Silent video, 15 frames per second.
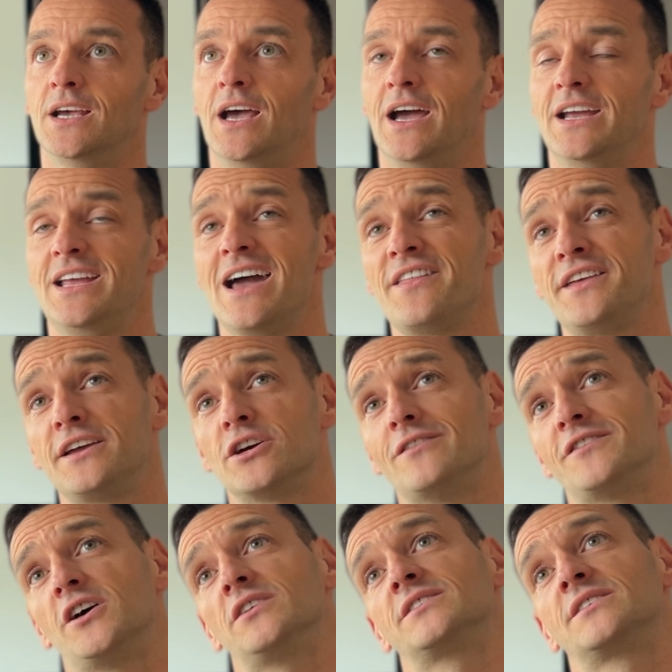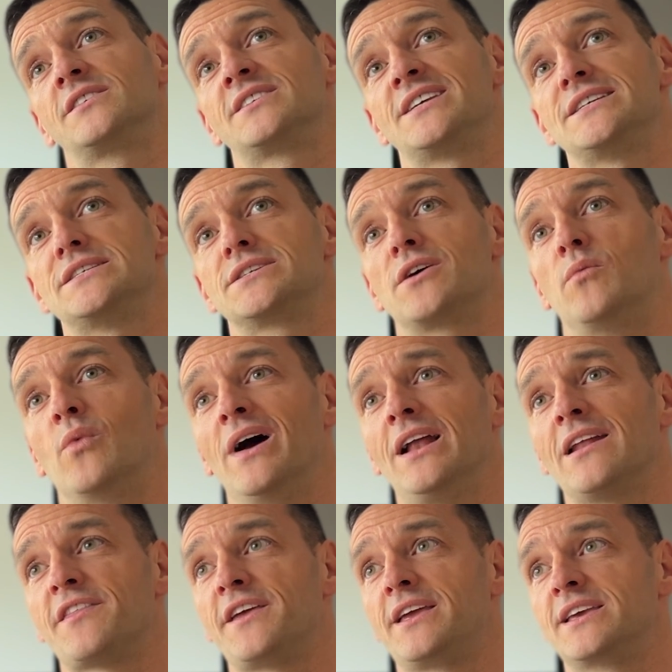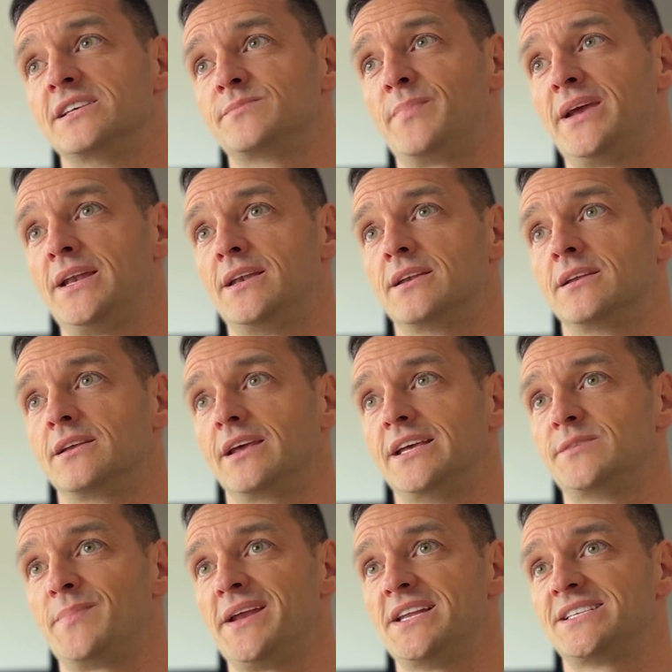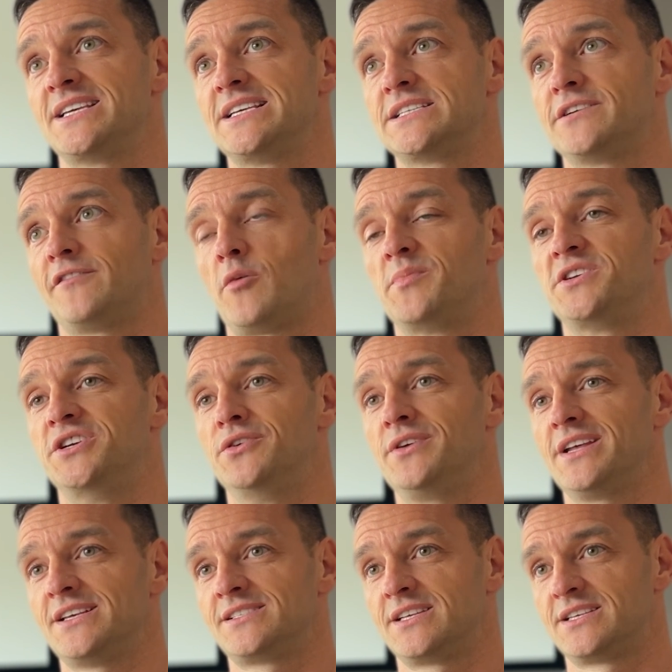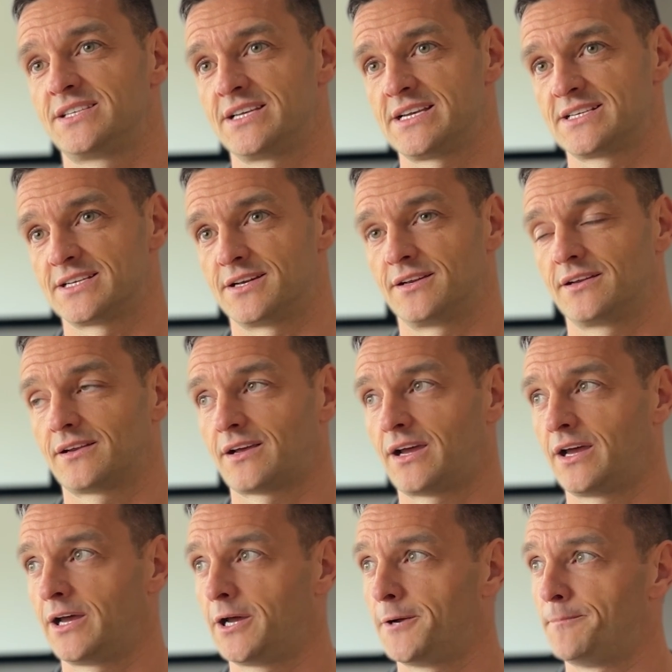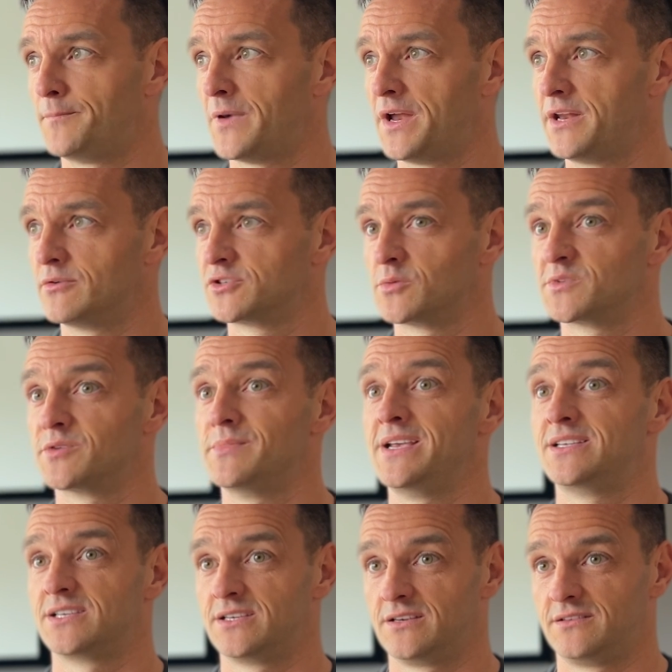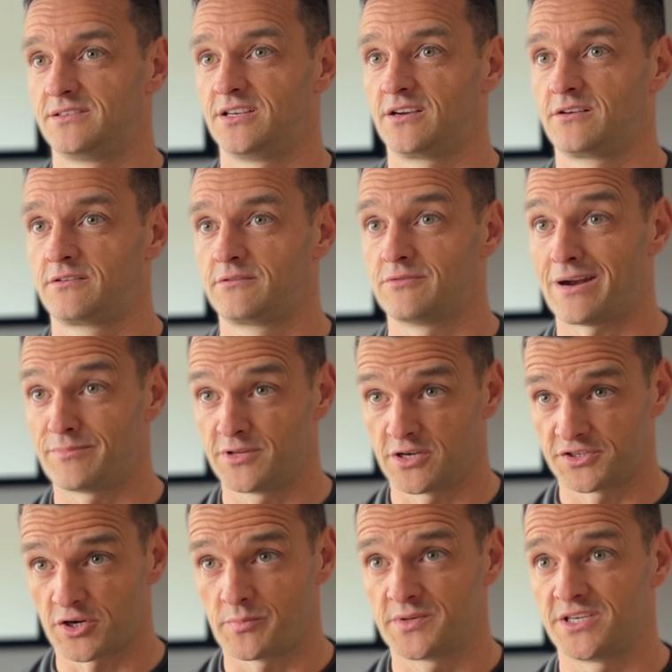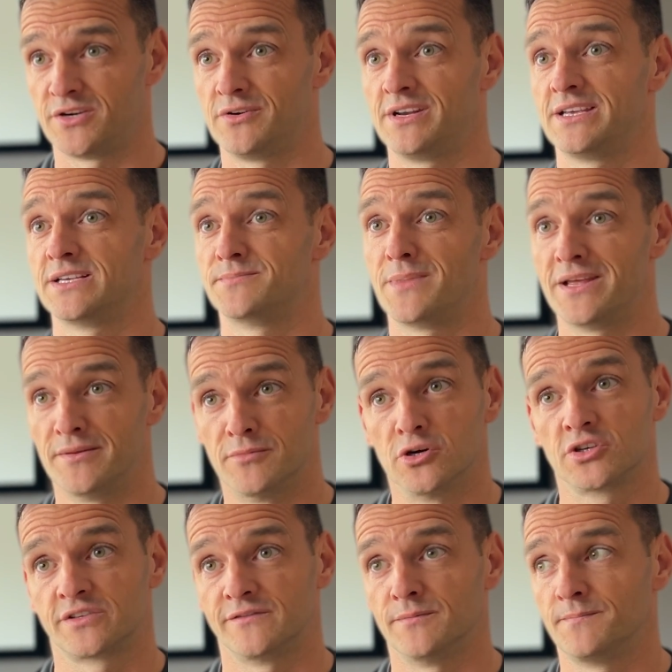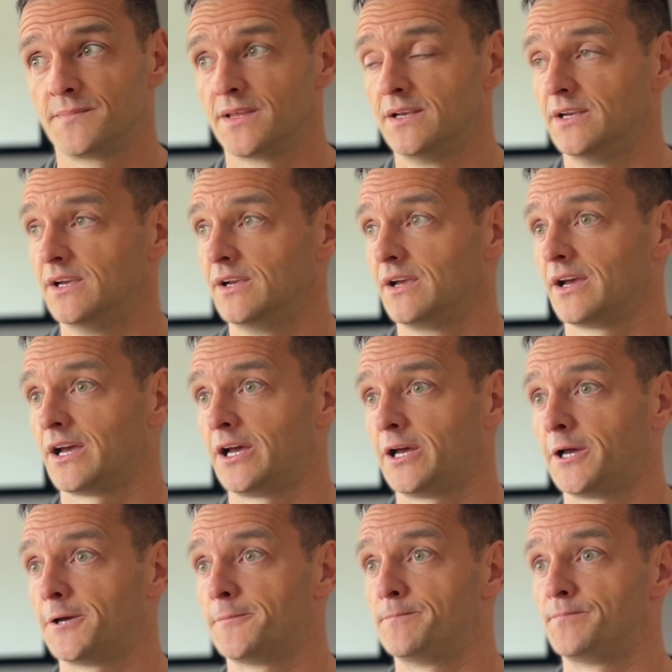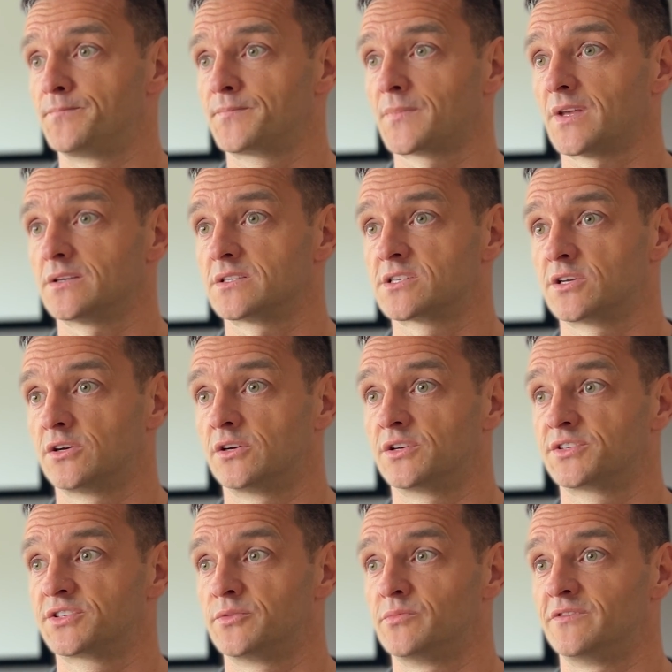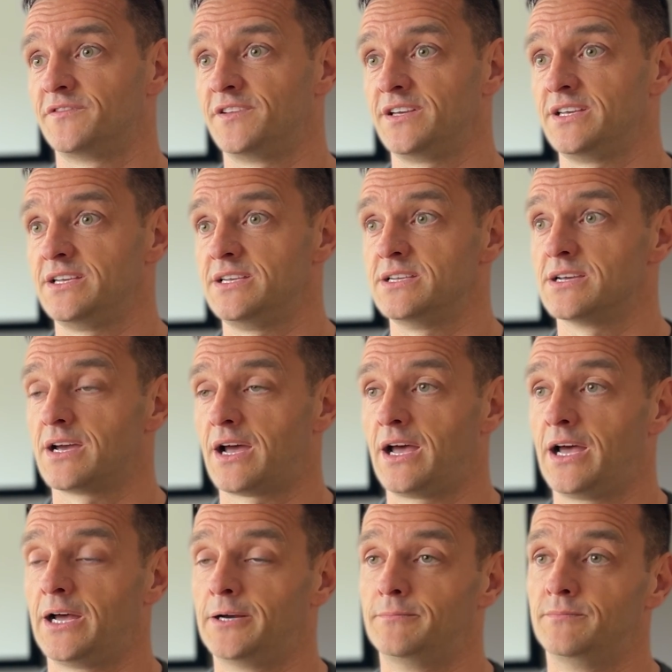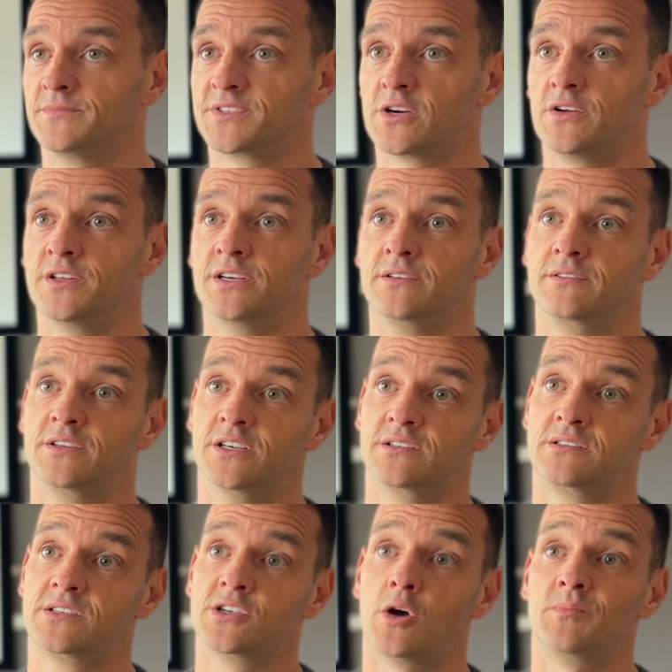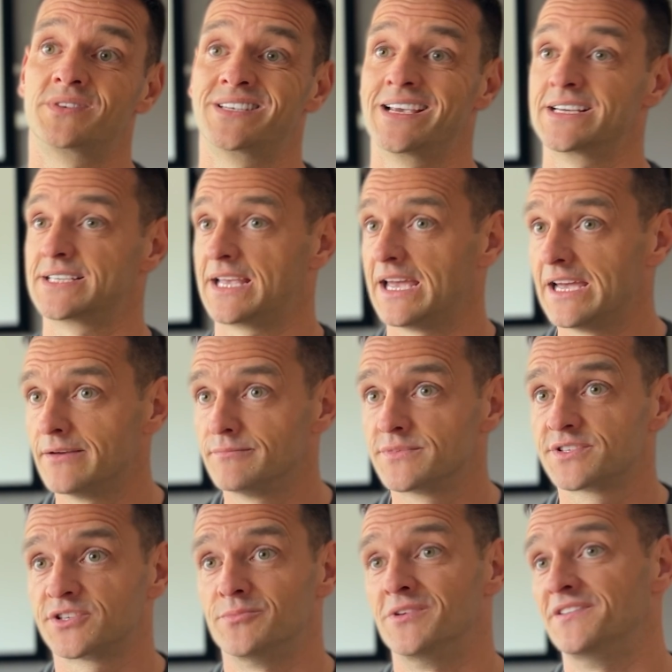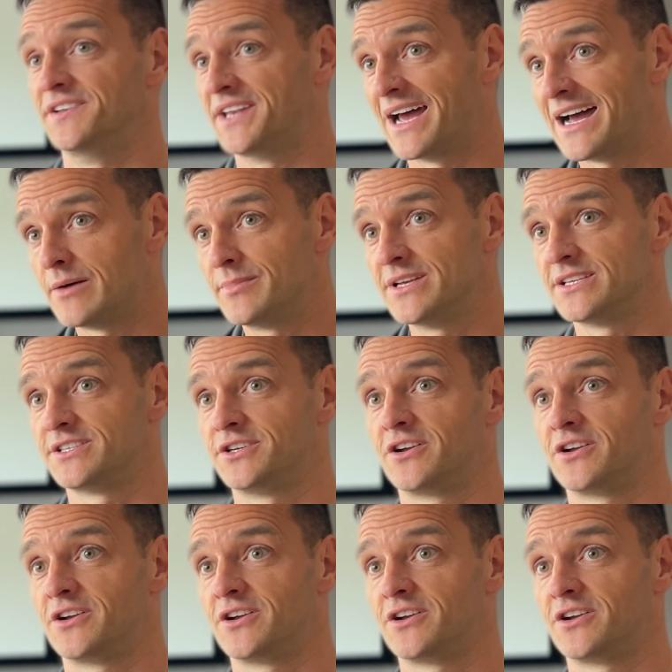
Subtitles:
Yeah, I think overall the season's gone well. I think it's been a season of opportunities this season, and it was up to me to grab those opportunities, make the most of them. So some of the the top 6 games, some of the derbies.